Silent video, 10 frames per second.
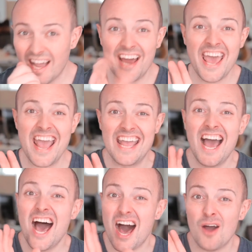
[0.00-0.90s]
And hey,
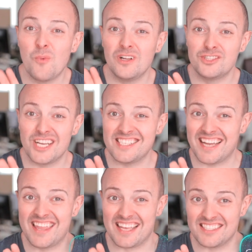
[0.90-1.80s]
I will just
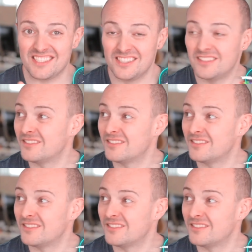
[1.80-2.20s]
say this.